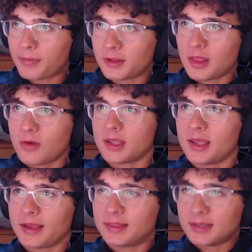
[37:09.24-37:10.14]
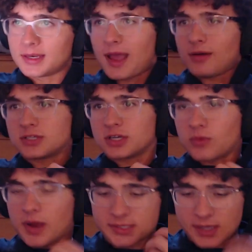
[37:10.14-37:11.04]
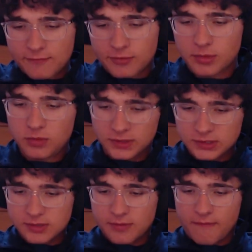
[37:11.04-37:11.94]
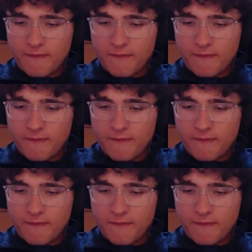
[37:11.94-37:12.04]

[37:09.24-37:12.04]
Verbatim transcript: But low-key, I think now is a great time for movies.